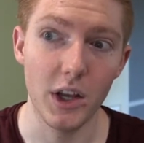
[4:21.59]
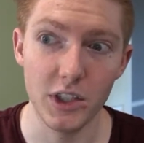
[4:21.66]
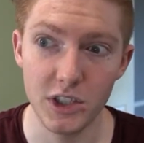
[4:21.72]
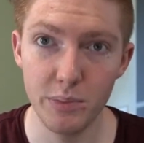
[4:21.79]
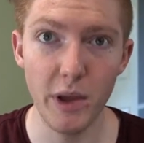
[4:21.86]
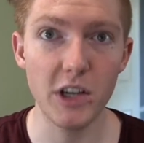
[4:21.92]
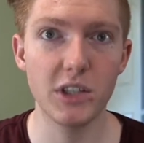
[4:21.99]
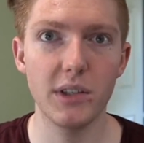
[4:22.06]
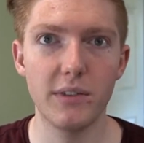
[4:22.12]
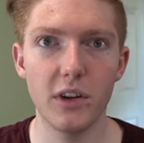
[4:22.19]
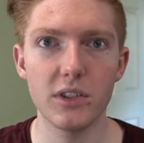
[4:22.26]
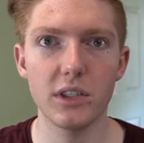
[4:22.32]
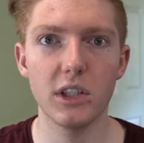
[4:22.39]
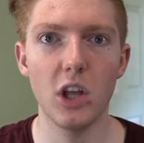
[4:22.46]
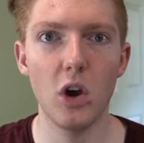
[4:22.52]
Especially if
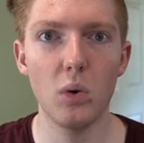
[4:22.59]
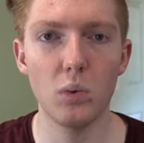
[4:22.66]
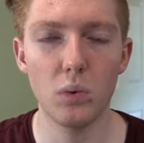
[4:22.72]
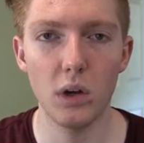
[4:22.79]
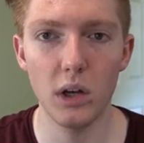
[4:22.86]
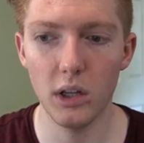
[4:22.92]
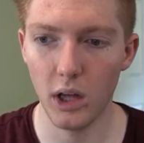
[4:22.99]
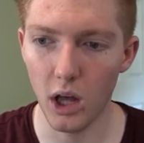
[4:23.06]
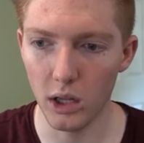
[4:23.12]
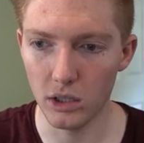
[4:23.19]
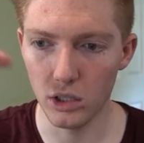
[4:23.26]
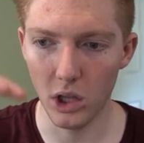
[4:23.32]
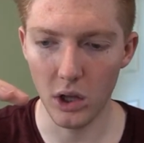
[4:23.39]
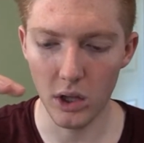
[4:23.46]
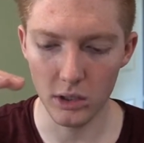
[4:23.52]
there's a
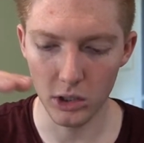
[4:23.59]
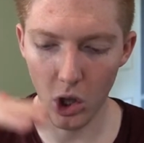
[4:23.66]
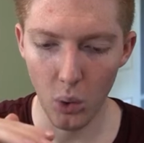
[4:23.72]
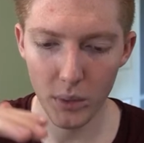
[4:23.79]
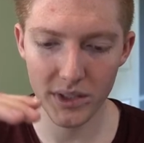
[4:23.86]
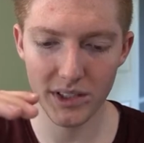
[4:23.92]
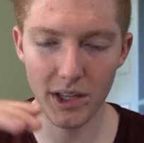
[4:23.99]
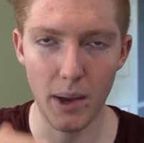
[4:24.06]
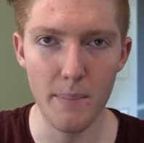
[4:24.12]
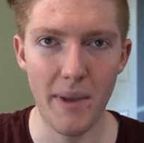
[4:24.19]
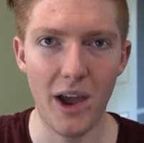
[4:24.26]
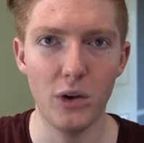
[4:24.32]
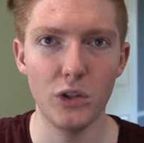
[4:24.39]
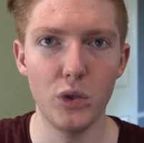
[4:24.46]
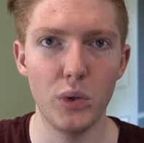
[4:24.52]
lowest
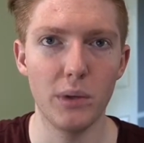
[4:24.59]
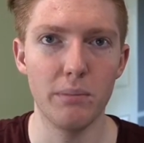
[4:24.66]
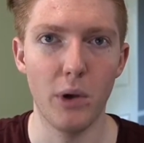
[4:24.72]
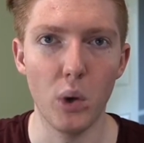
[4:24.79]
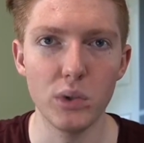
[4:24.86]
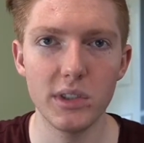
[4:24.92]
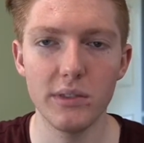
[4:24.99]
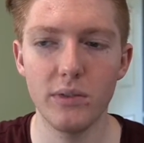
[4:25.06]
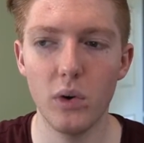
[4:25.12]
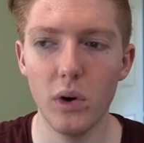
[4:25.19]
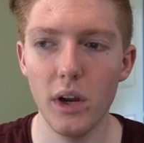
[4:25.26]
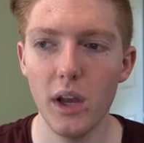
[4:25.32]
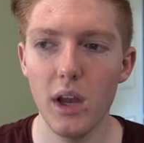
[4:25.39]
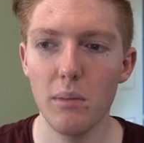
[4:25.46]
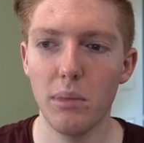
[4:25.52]
amount you can post it
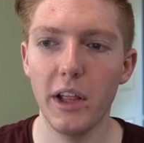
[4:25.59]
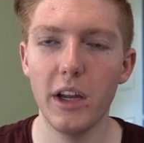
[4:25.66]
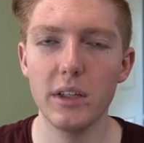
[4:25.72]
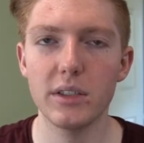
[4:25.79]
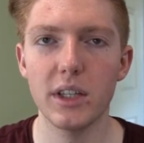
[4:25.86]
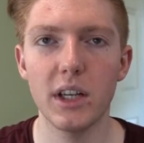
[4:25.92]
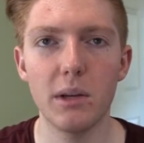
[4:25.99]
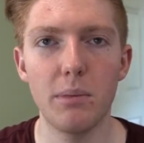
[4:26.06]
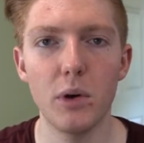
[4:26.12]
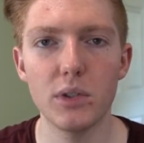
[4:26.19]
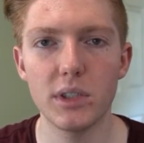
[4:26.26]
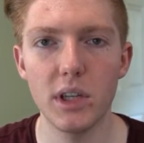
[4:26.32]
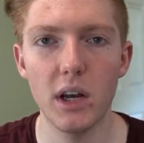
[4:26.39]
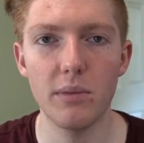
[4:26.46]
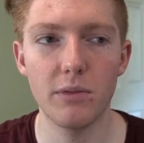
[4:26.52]
for, players are going to
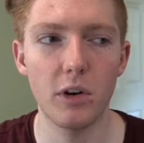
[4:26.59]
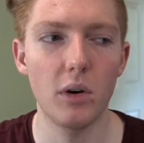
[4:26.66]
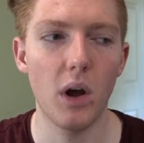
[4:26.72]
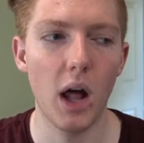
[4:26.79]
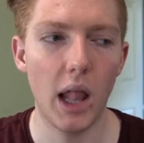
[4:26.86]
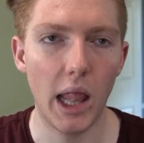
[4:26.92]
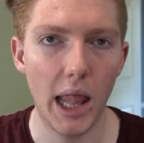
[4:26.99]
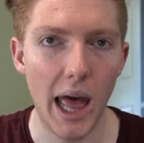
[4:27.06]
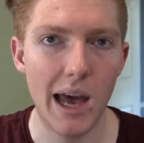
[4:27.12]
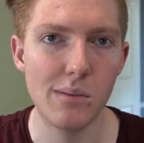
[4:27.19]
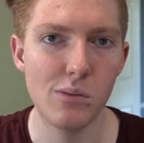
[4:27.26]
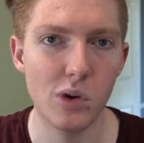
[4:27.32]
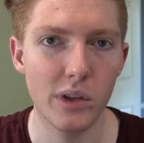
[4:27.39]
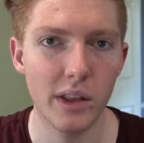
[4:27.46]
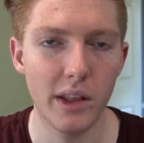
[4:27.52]
post it up for a lot
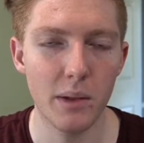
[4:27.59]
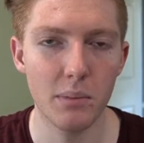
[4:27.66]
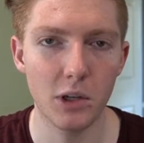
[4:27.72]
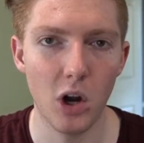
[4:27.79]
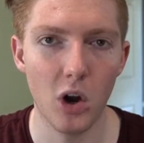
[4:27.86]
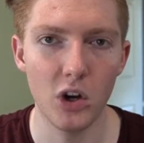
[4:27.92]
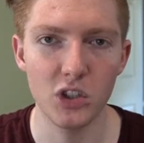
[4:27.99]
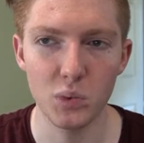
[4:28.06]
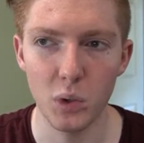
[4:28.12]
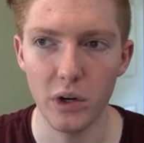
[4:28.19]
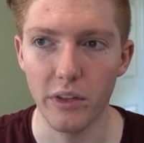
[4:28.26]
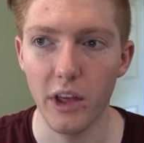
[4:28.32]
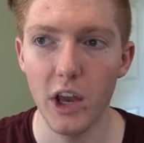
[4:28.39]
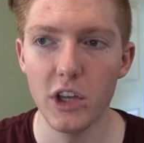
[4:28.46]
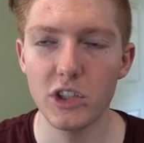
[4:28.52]
more than that card is worth.